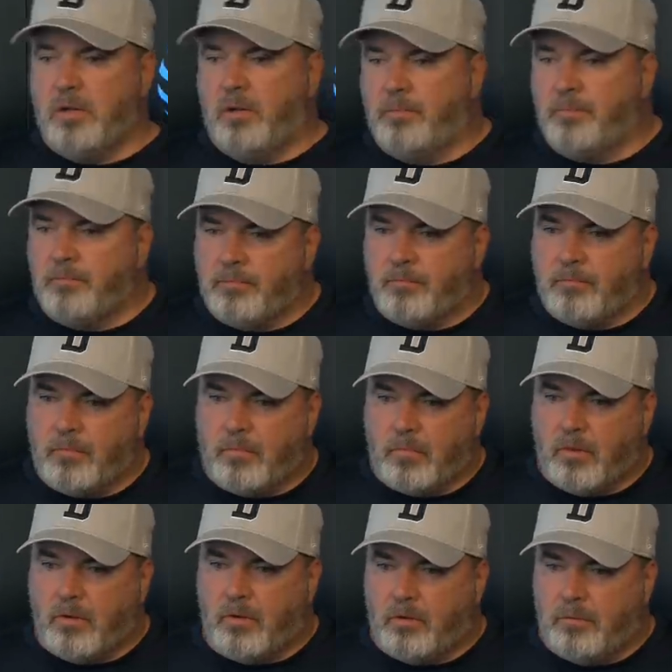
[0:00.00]
like that, is there
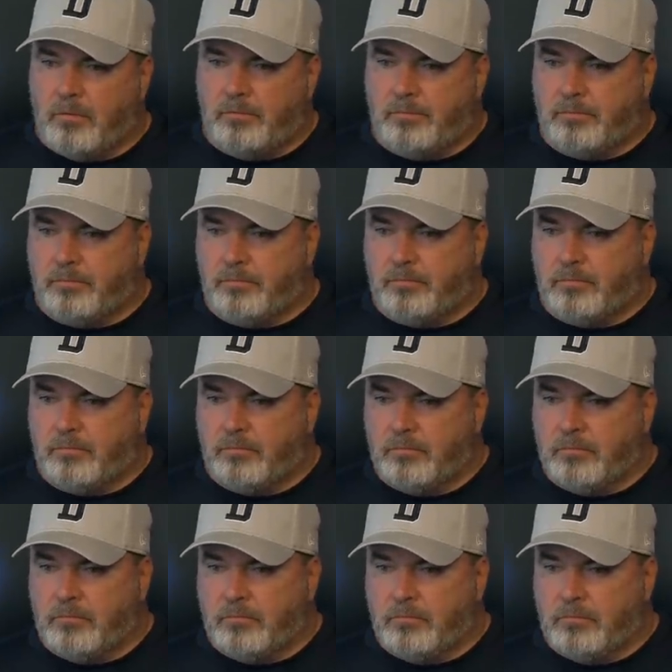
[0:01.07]
any sense of
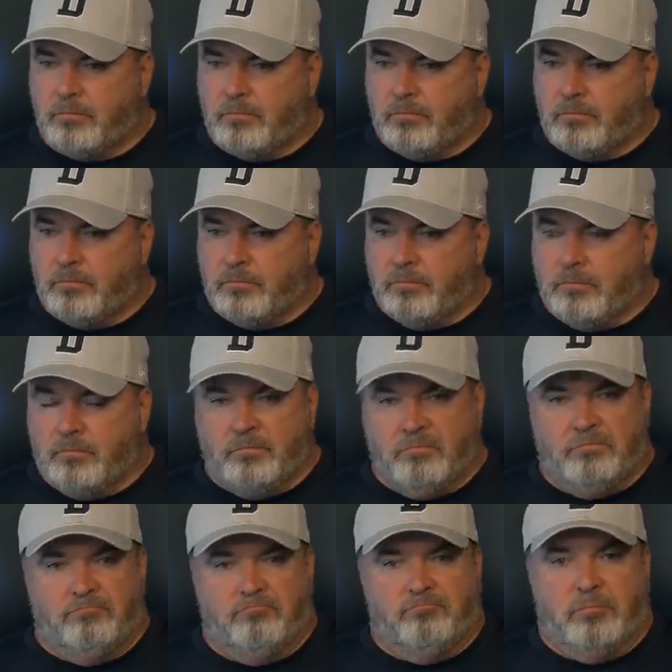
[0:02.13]
disappointment, or is it automatically
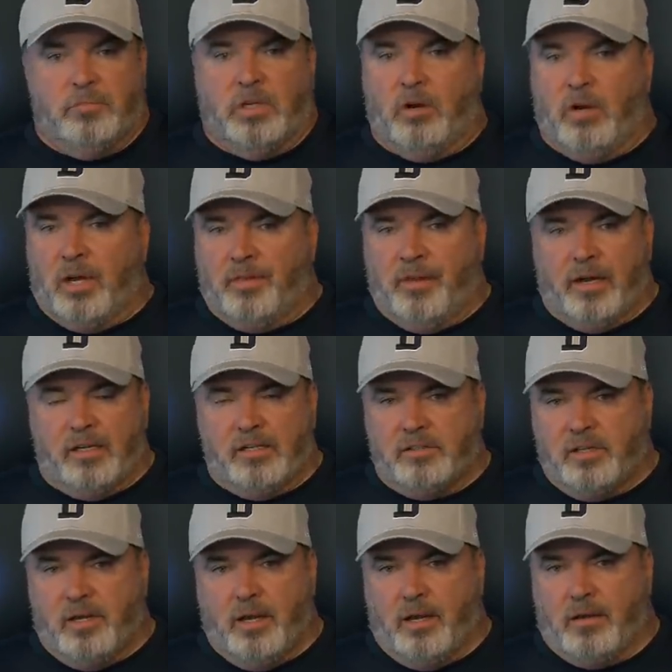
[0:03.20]
okay? Well, I think
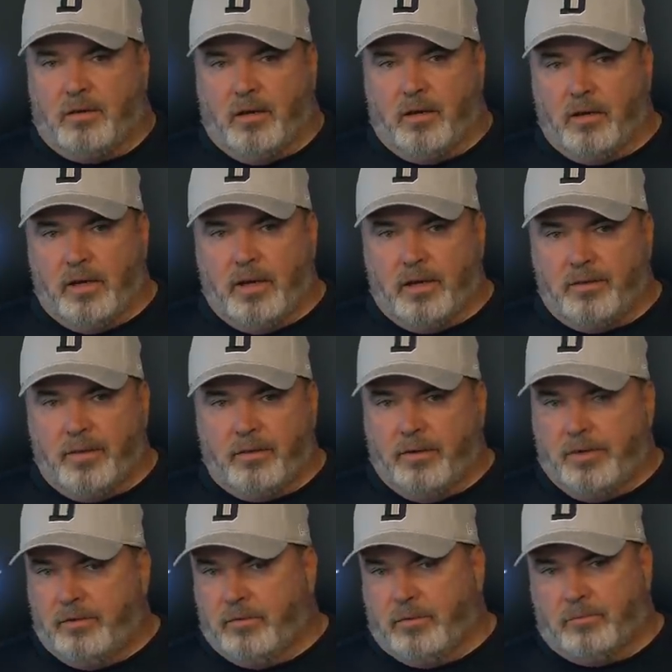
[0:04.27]
it's yeah. Clearly, I think
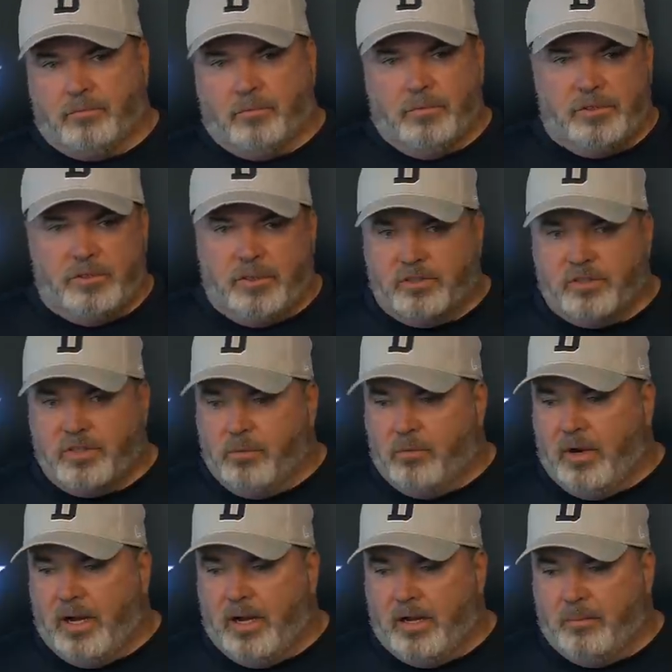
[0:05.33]
we you can see
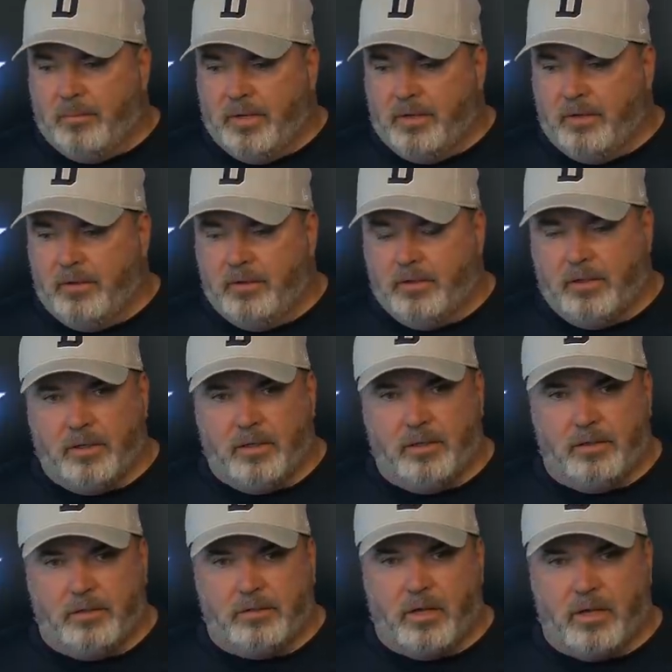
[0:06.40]
why. I mean,
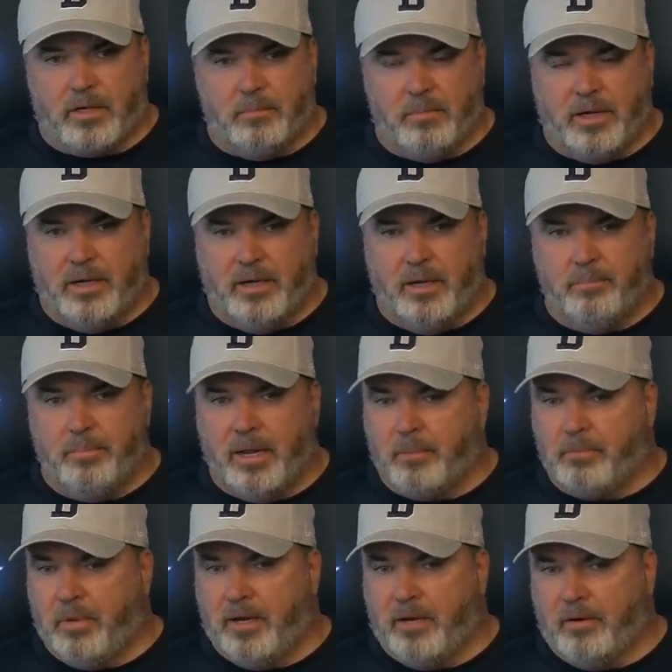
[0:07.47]
uh, you're talking about an
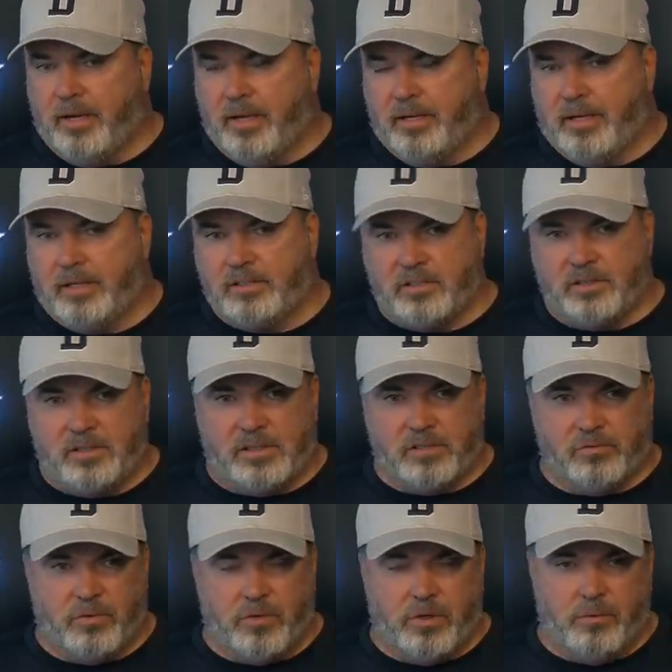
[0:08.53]
impact player, and that, that's
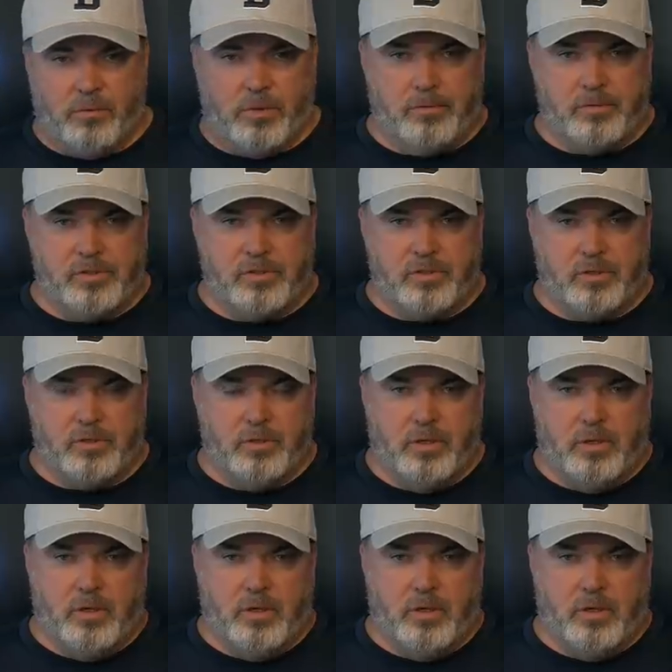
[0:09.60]
that's really what was the